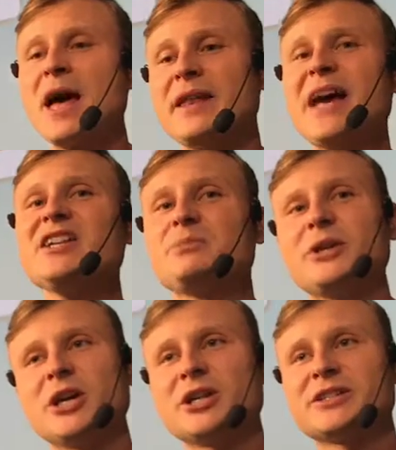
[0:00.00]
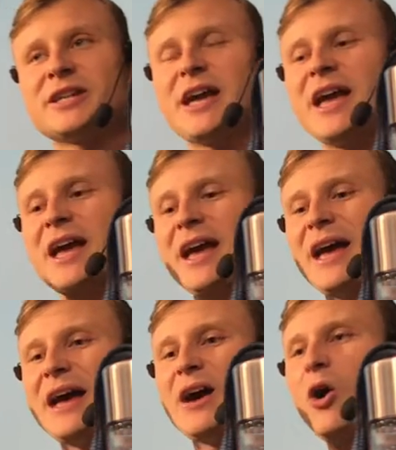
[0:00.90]
And that is because
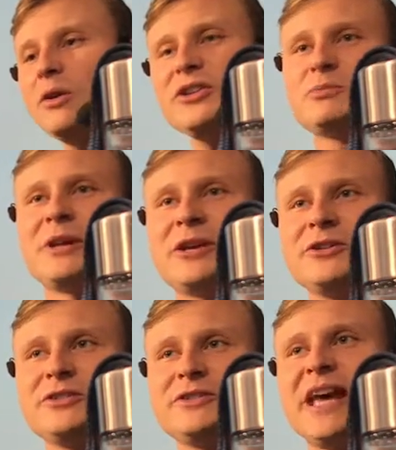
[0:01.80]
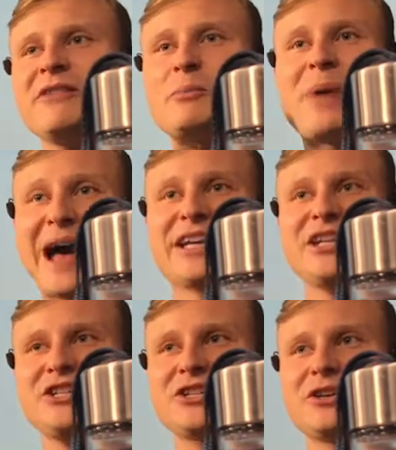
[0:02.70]
all these players, they have a
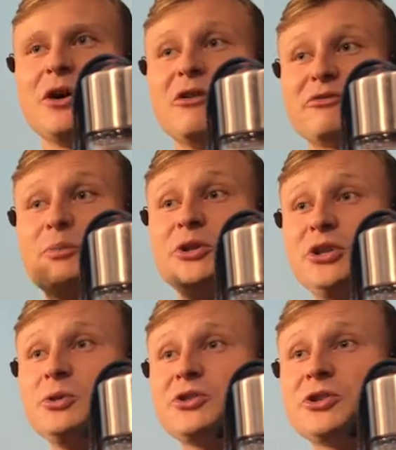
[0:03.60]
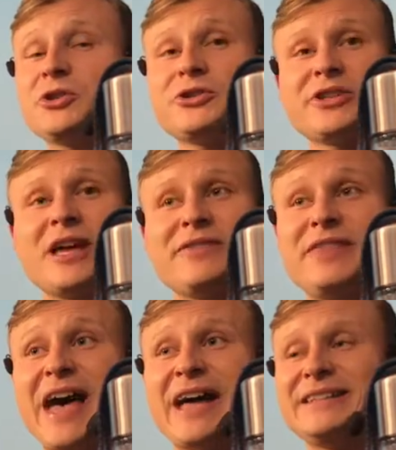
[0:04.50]
package of producers
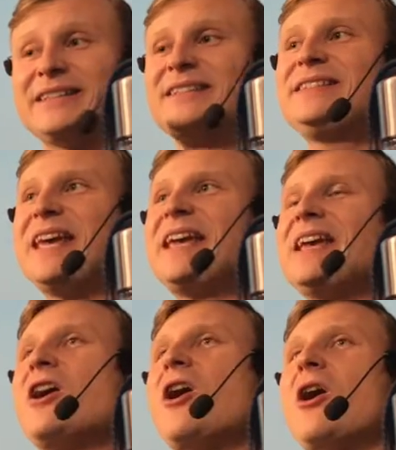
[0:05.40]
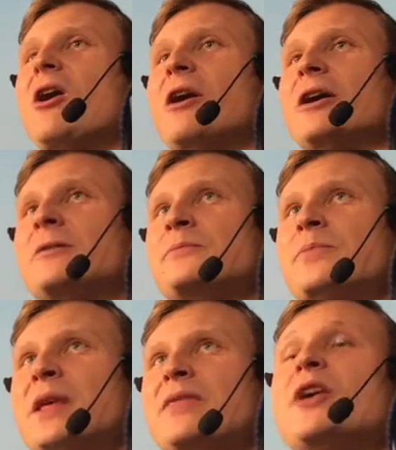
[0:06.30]
that are
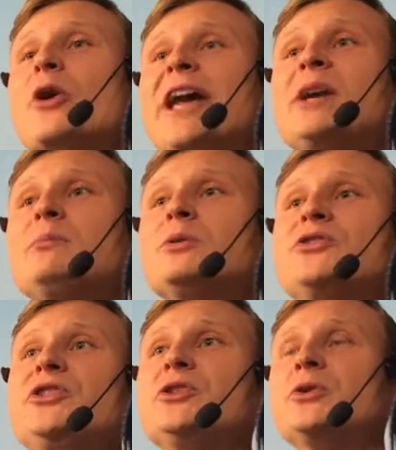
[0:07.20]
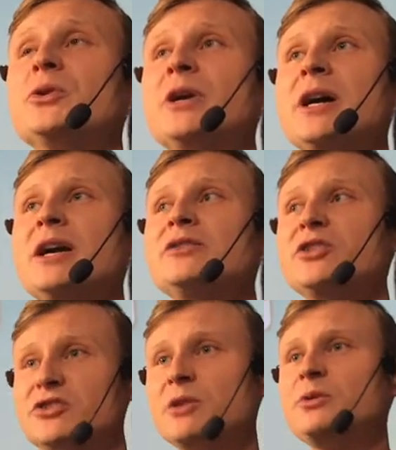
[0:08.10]
able to
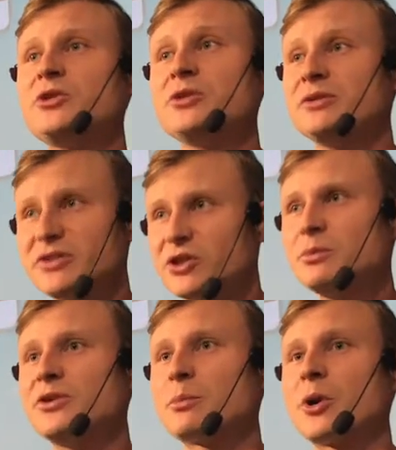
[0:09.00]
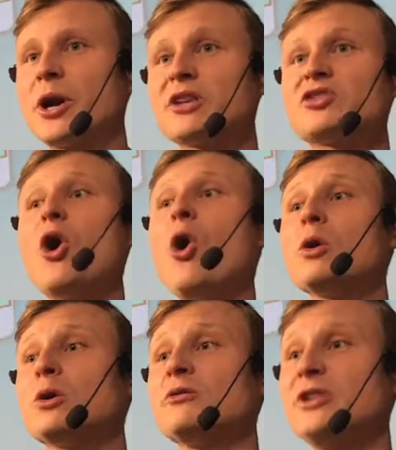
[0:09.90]
distribute their products all
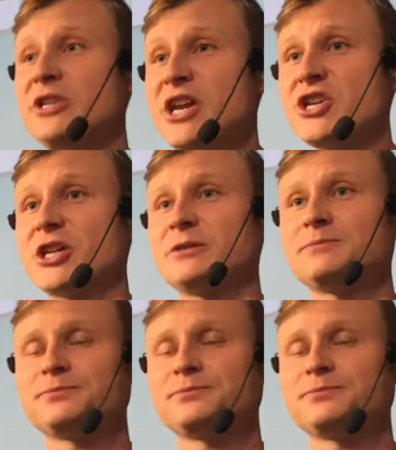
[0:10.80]
over the nation.